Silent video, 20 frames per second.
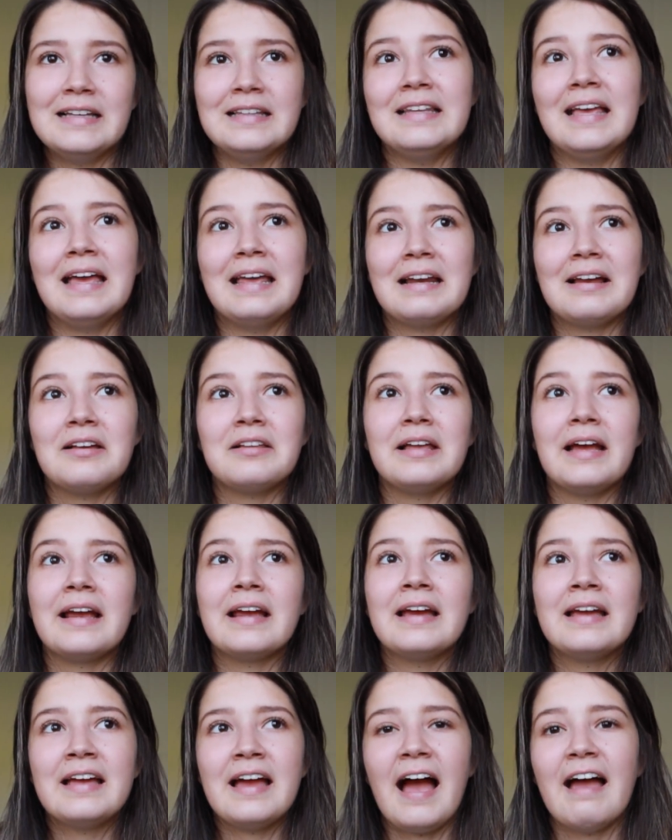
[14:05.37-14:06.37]
and then
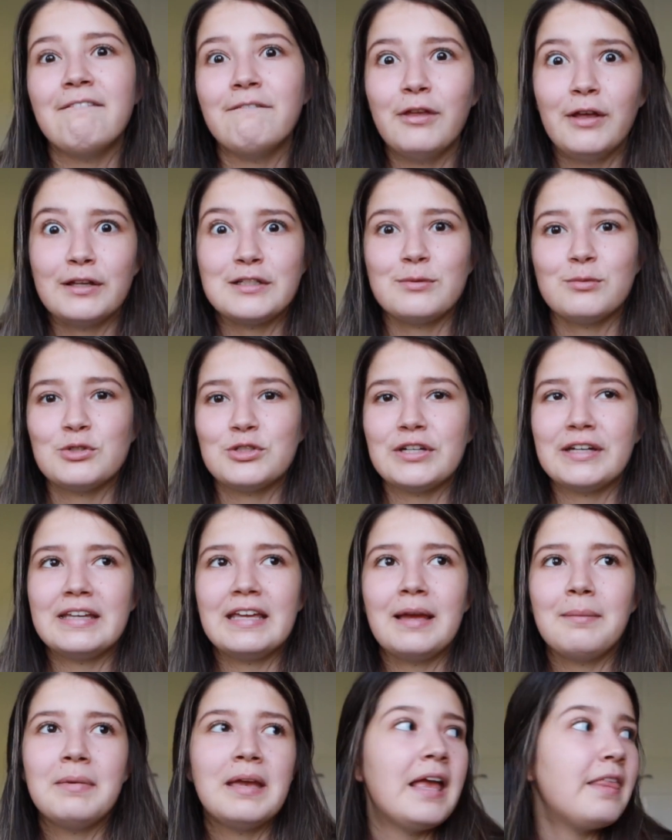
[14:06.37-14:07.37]
I feel like someone's
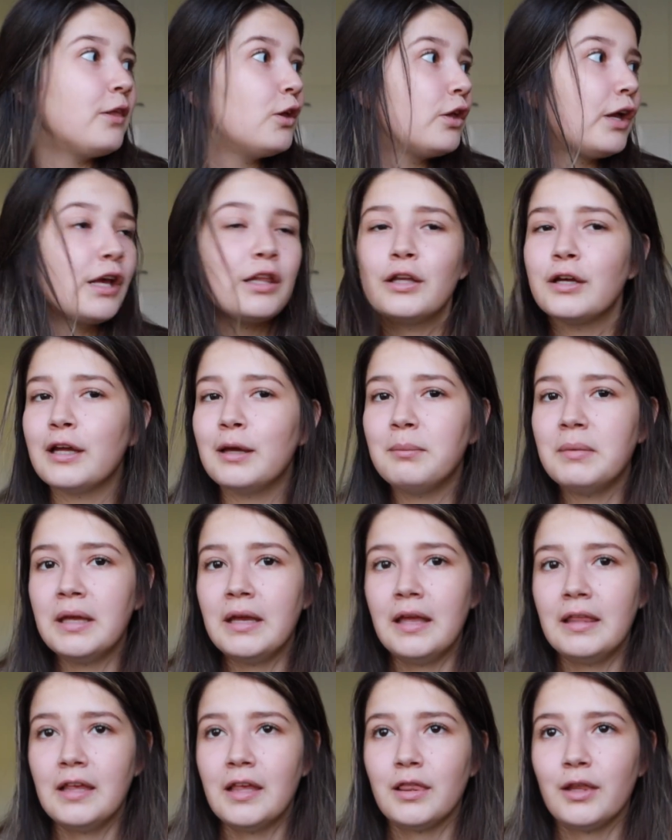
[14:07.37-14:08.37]
looking at me, and they'll like look at
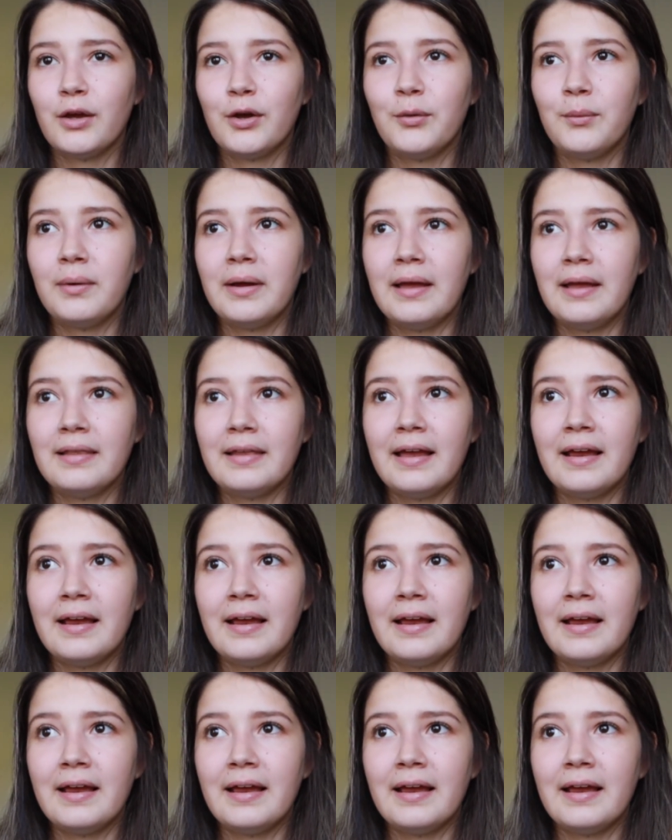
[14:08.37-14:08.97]
me and then look away,